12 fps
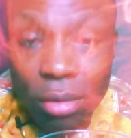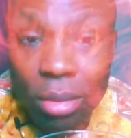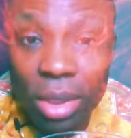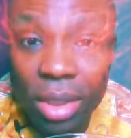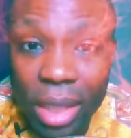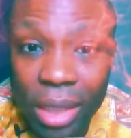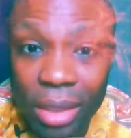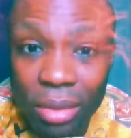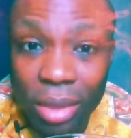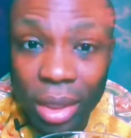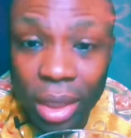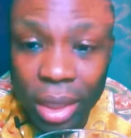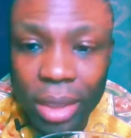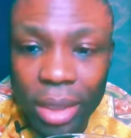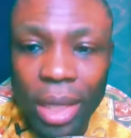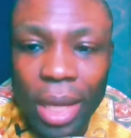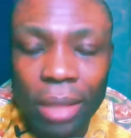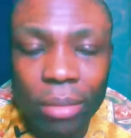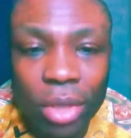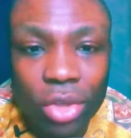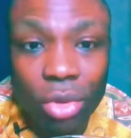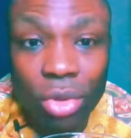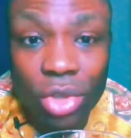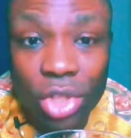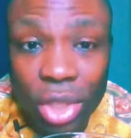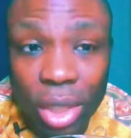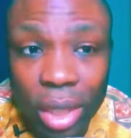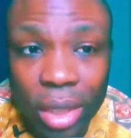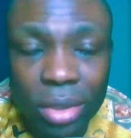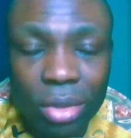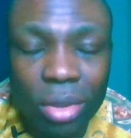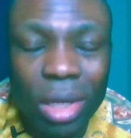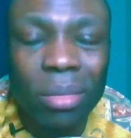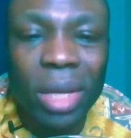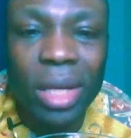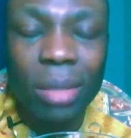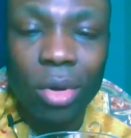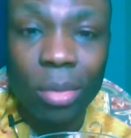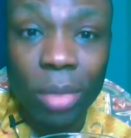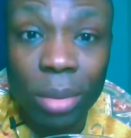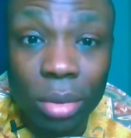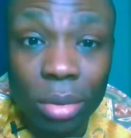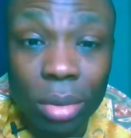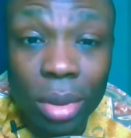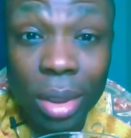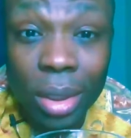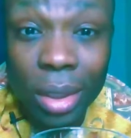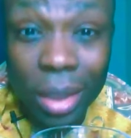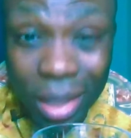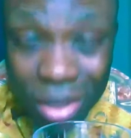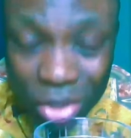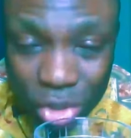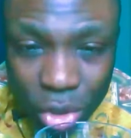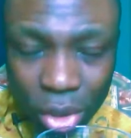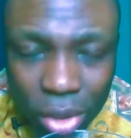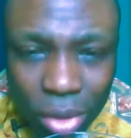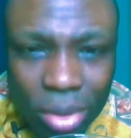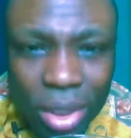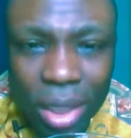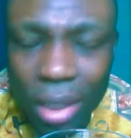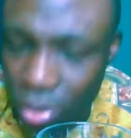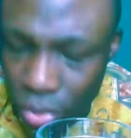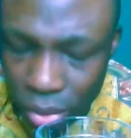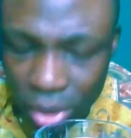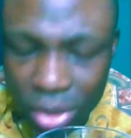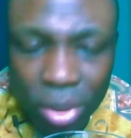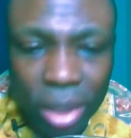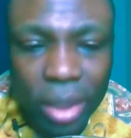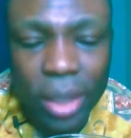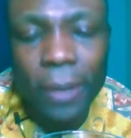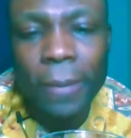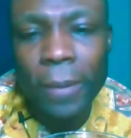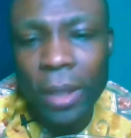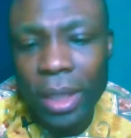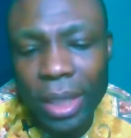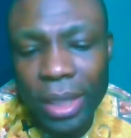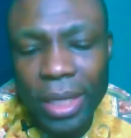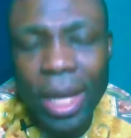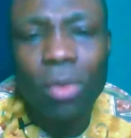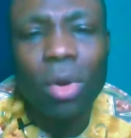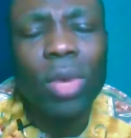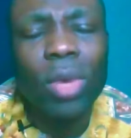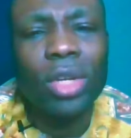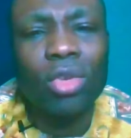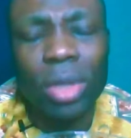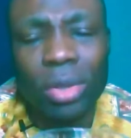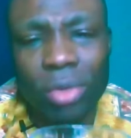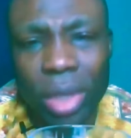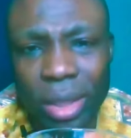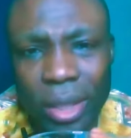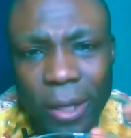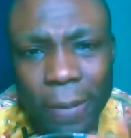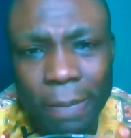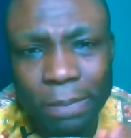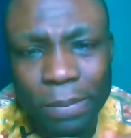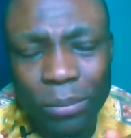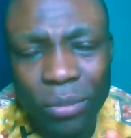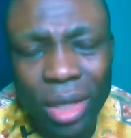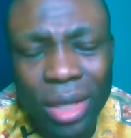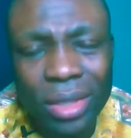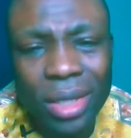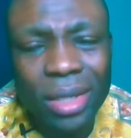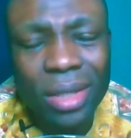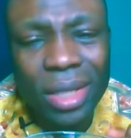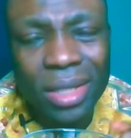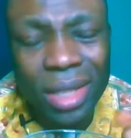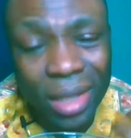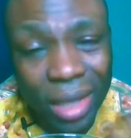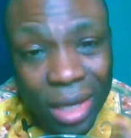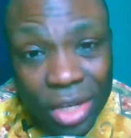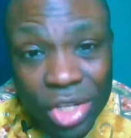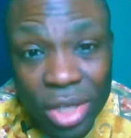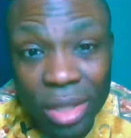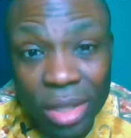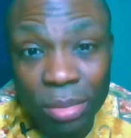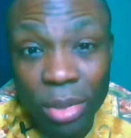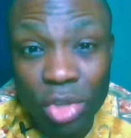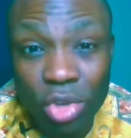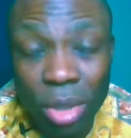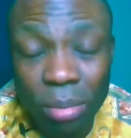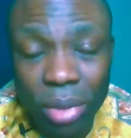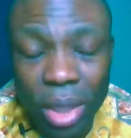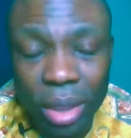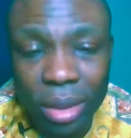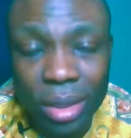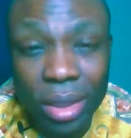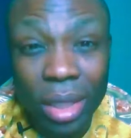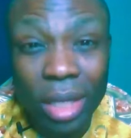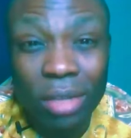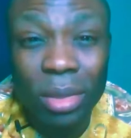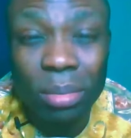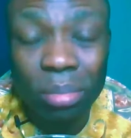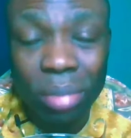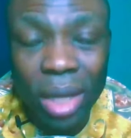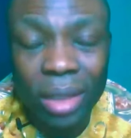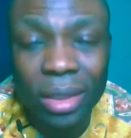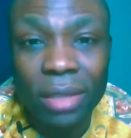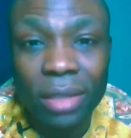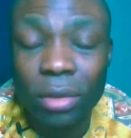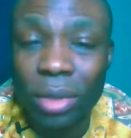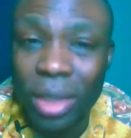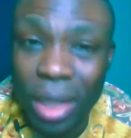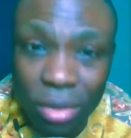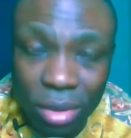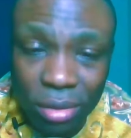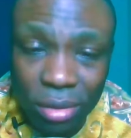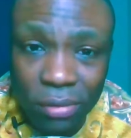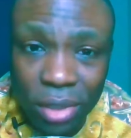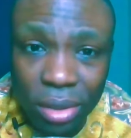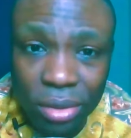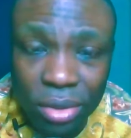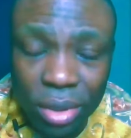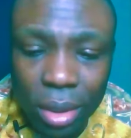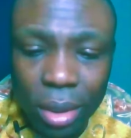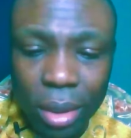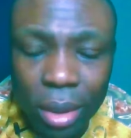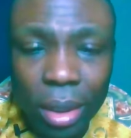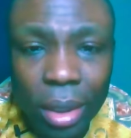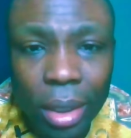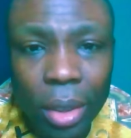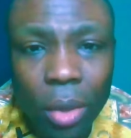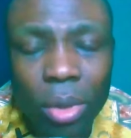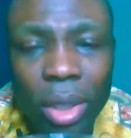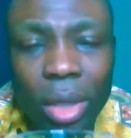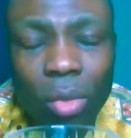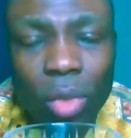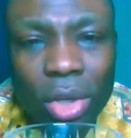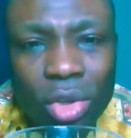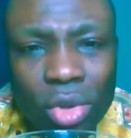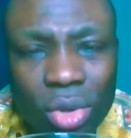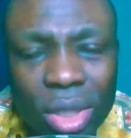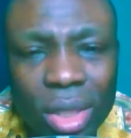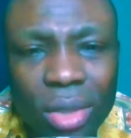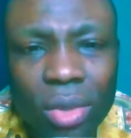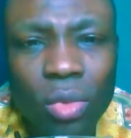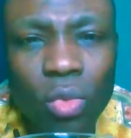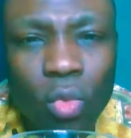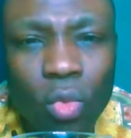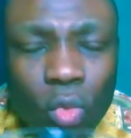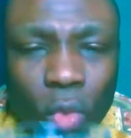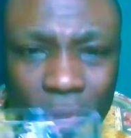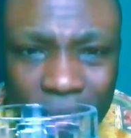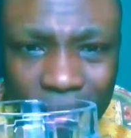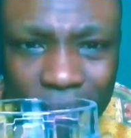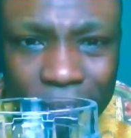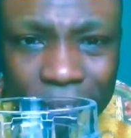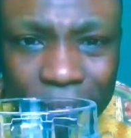from the start to the end and make sure you share it so that many more people can join us and do this right now. Now, what we're doing right now is an ancient spiritual practice that has been practiced for thousands of years. Okay, we are using water.